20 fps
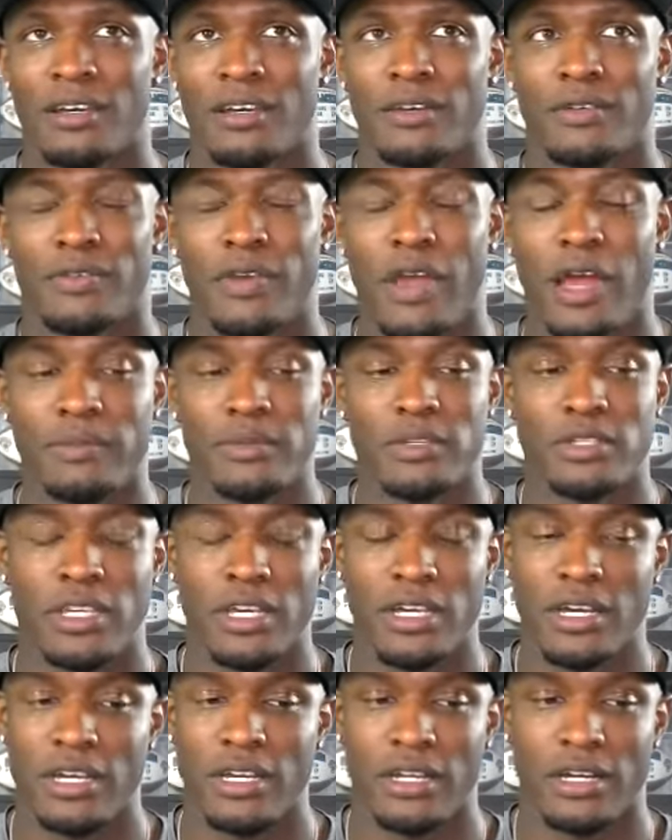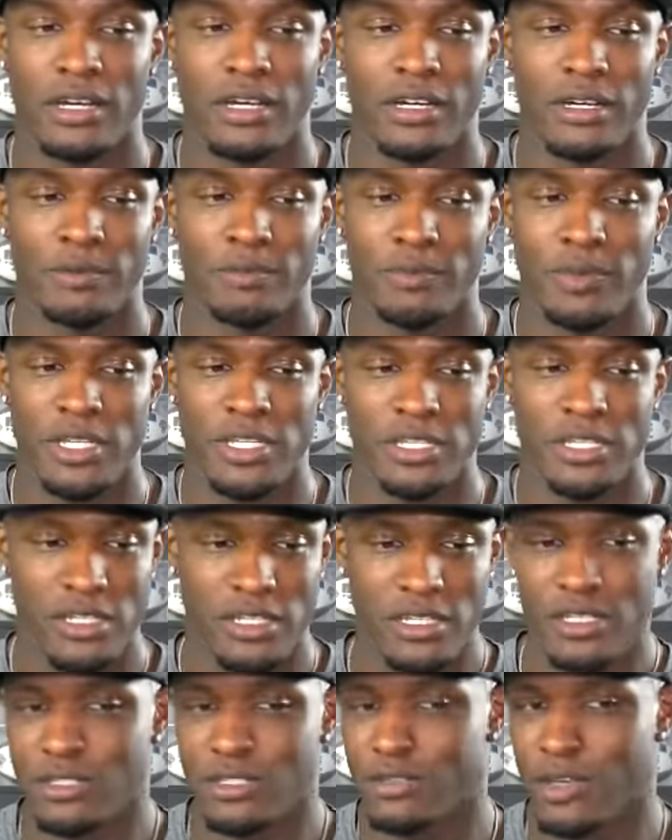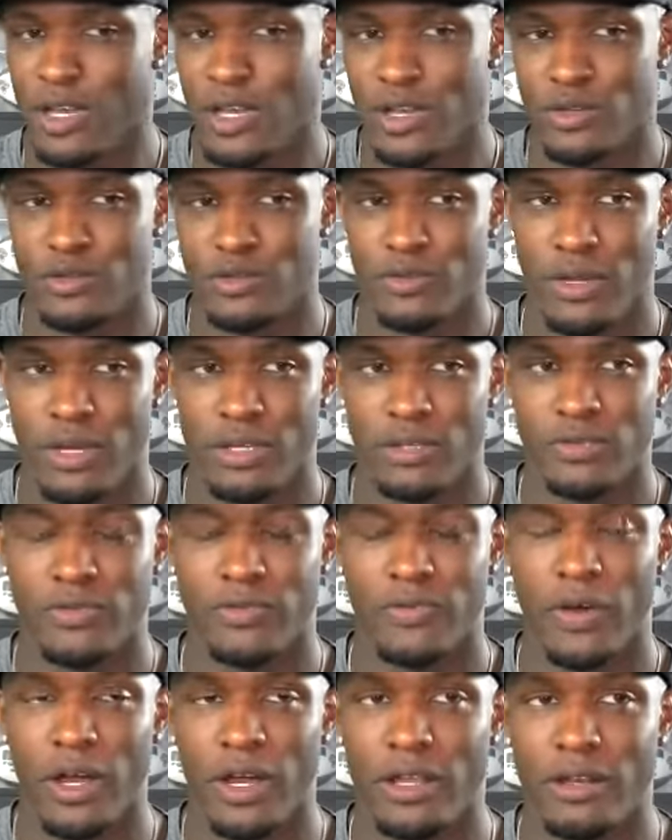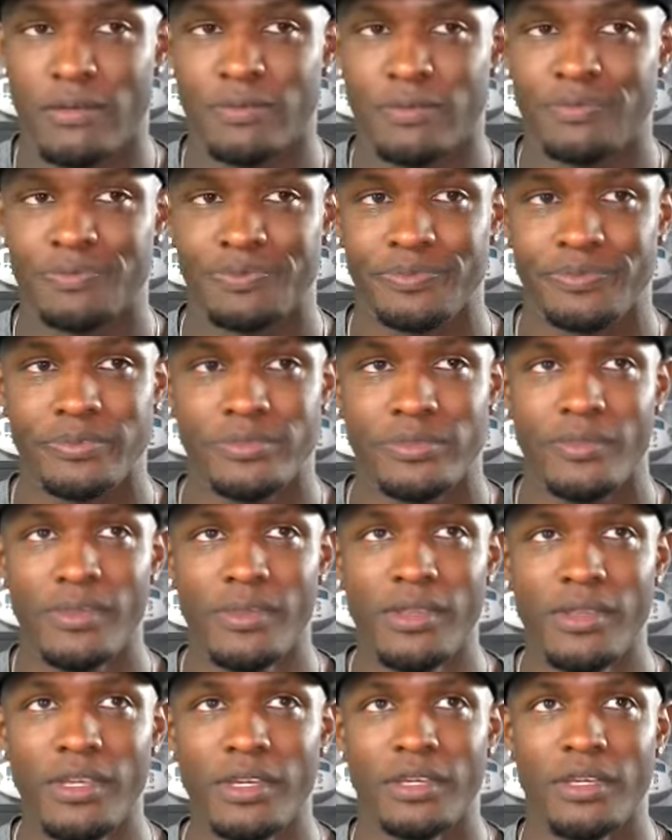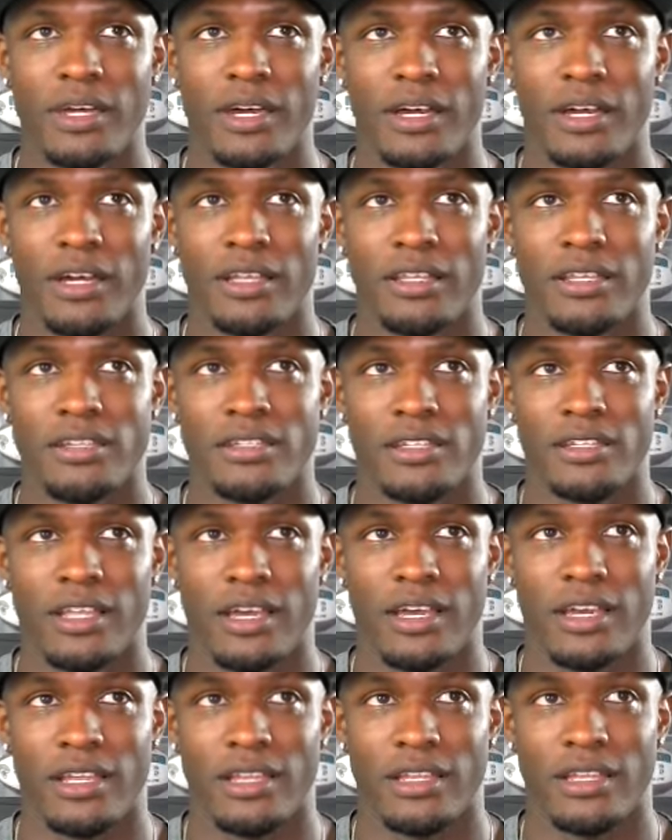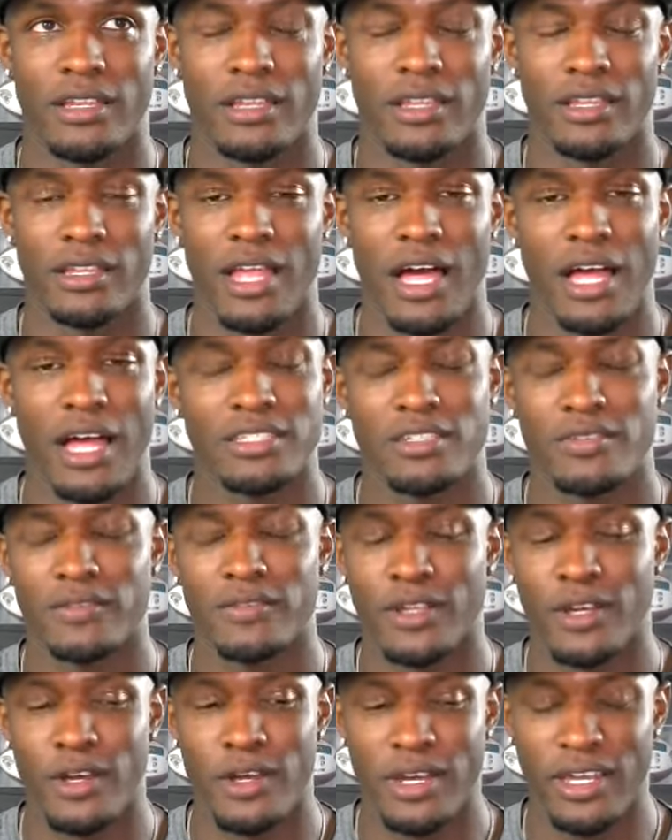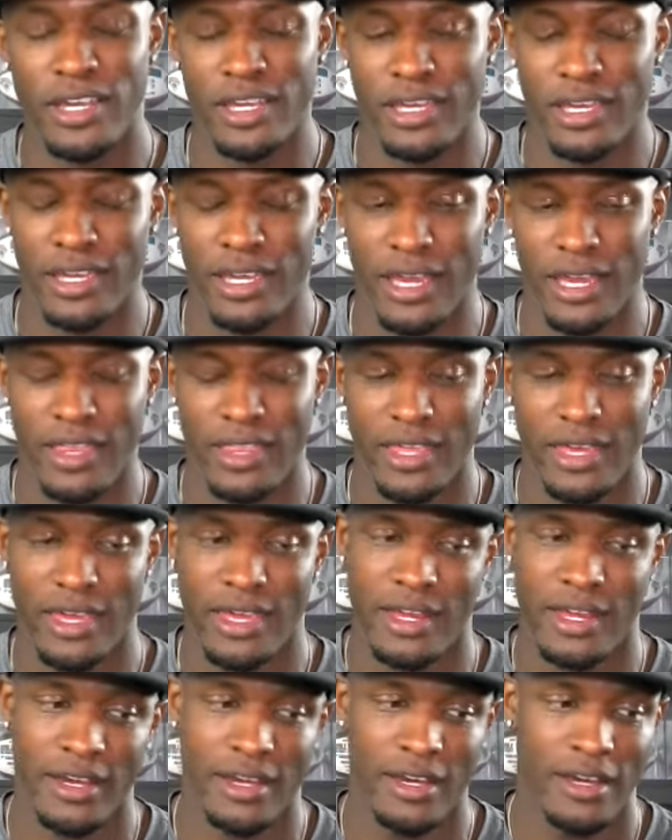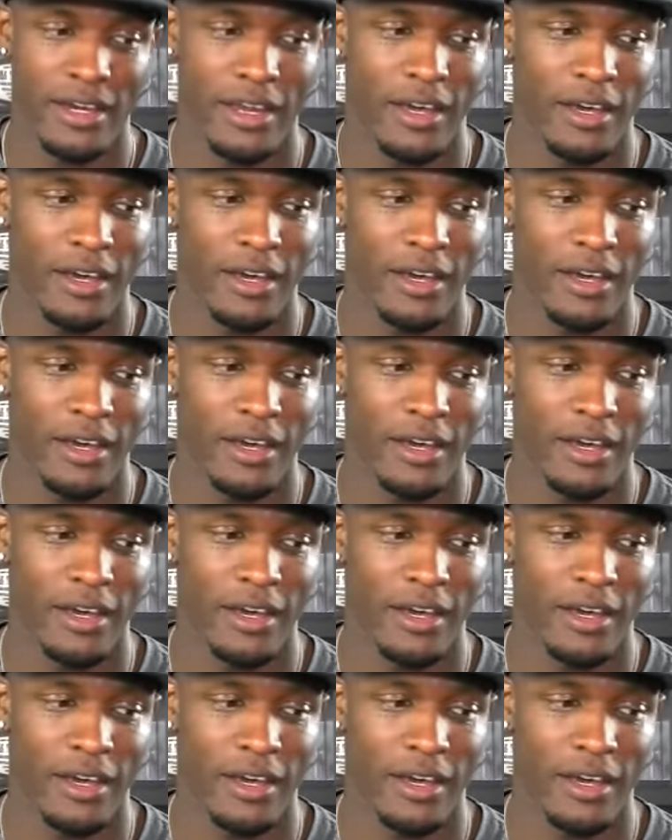Family's good. Business is fun. There's lots of learning, and then